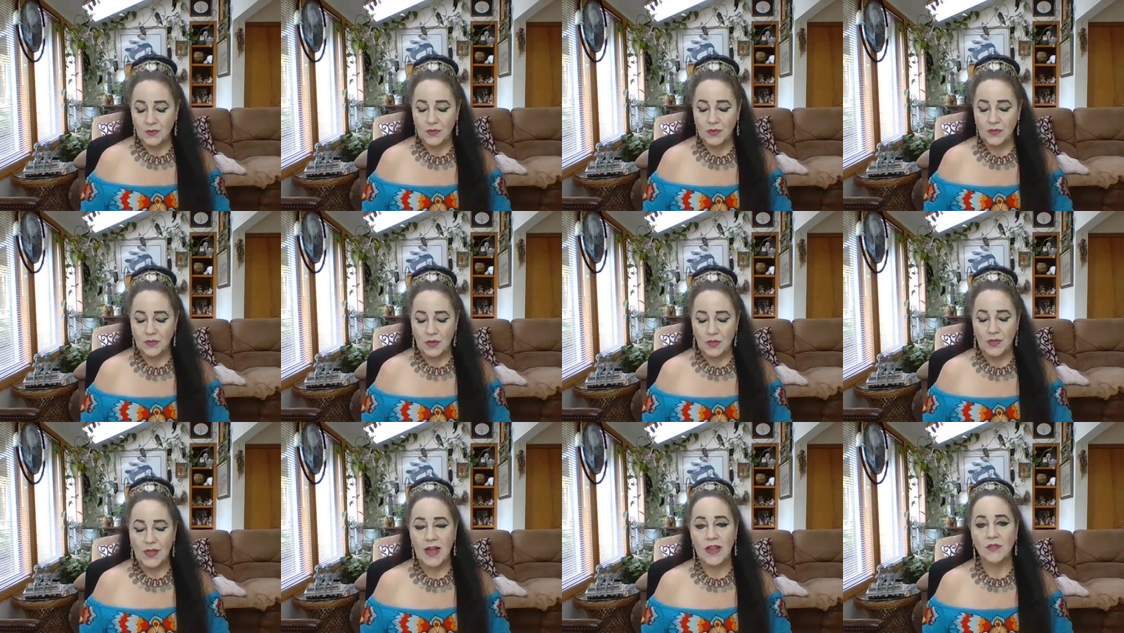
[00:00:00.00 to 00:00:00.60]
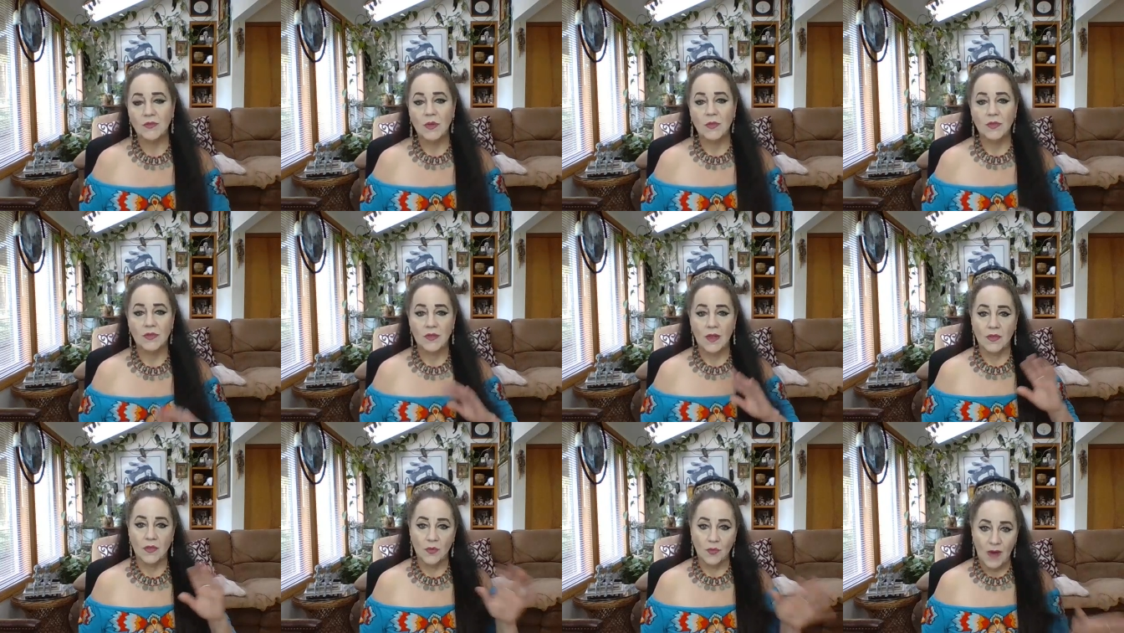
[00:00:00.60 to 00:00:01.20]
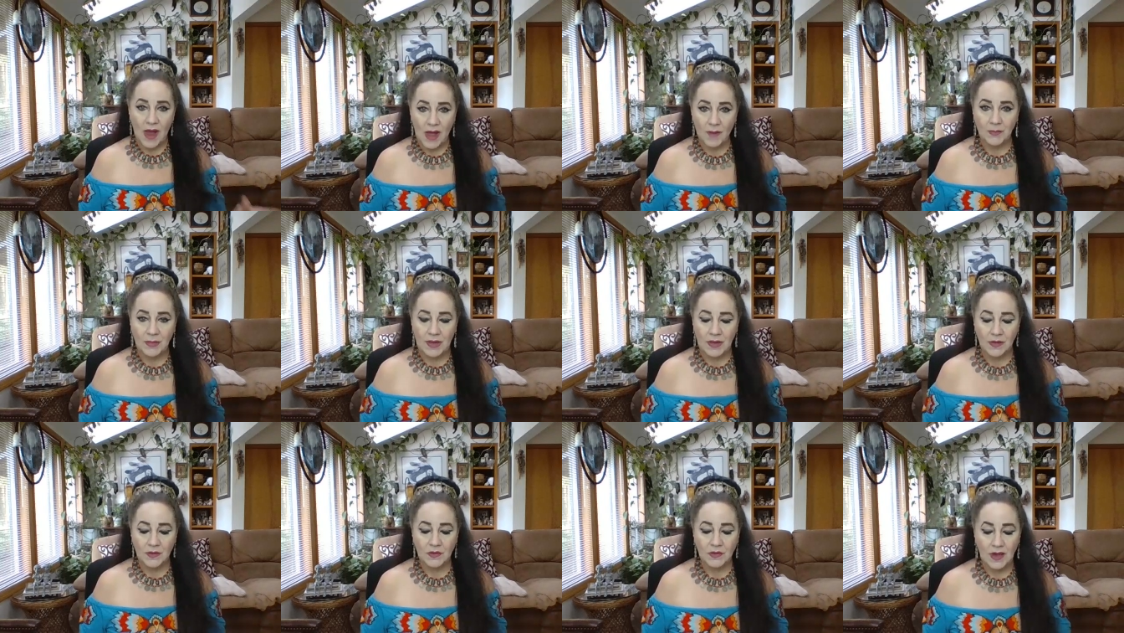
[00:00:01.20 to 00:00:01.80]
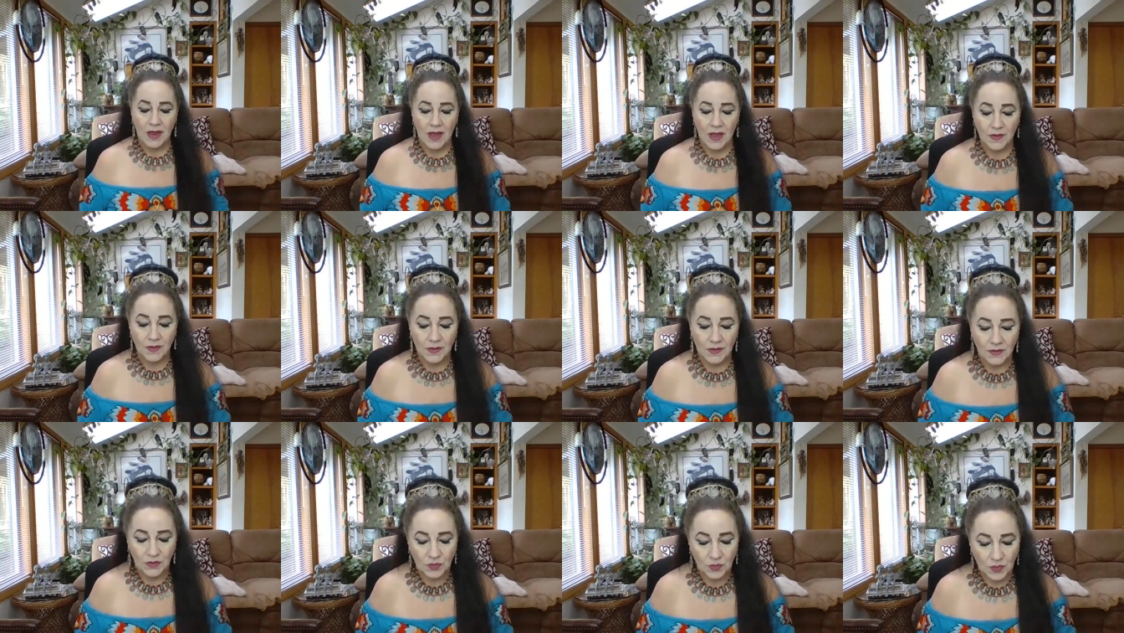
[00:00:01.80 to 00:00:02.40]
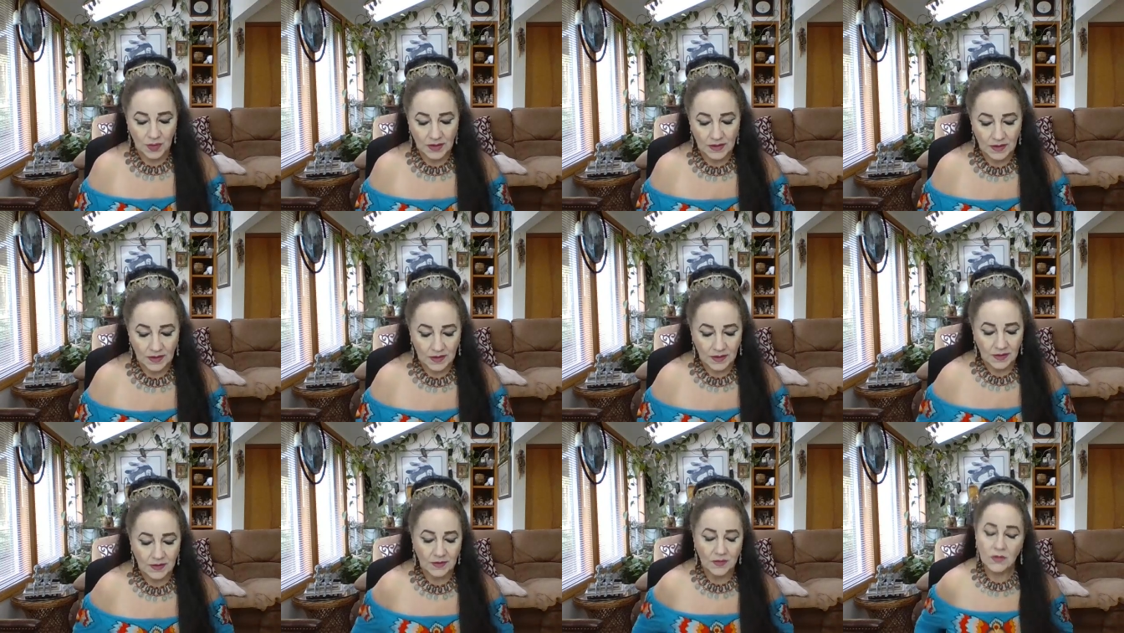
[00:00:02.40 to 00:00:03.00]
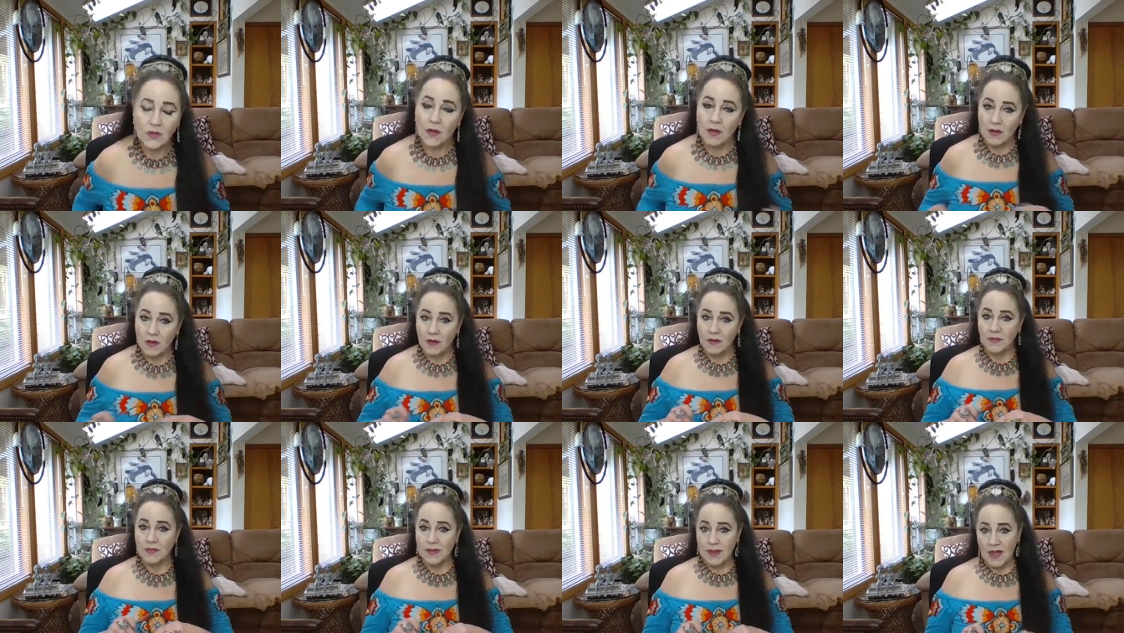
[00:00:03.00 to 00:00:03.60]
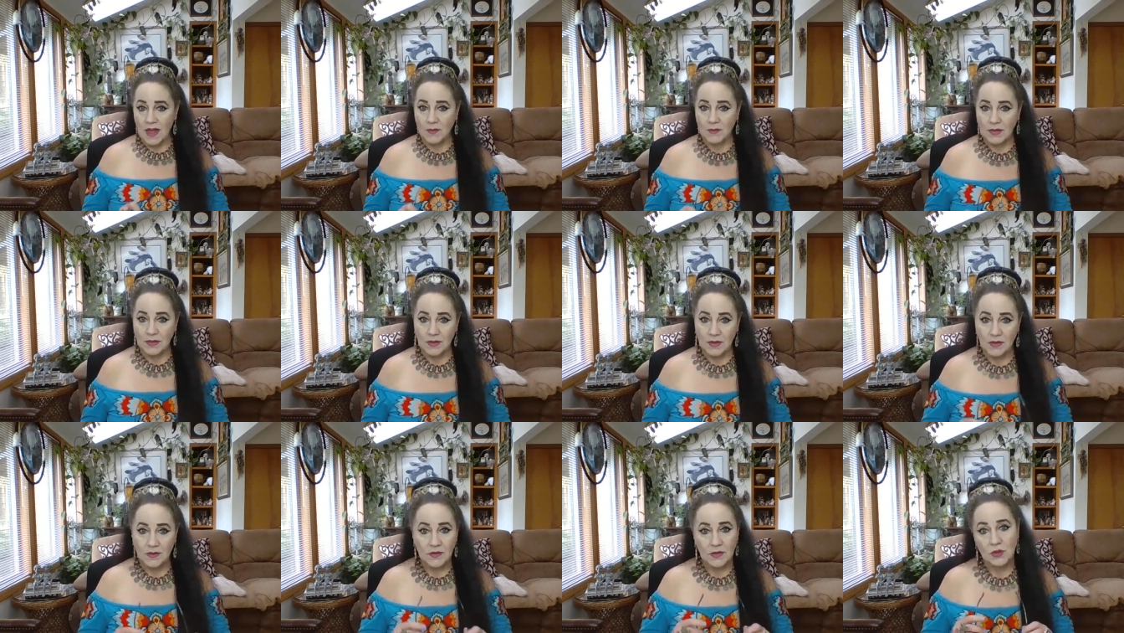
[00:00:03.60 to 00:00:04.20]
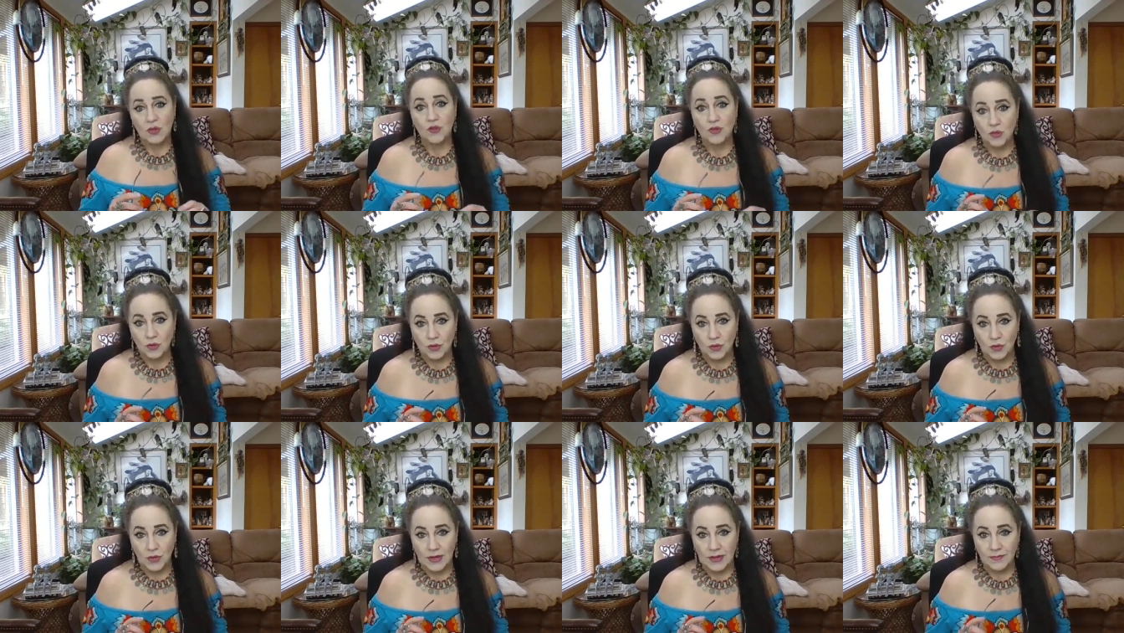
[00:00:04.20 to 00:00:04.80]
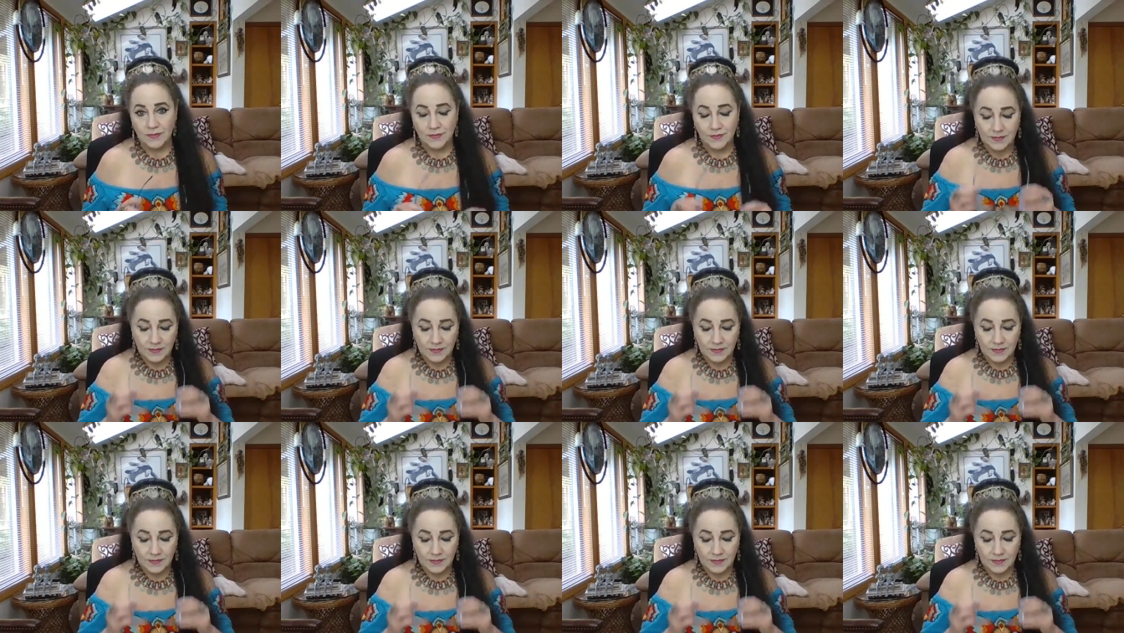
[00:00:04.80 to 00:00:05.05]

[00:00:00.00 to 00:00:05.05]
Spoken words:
So last one was on the wrappings, and this one is on the amulets and the jewelry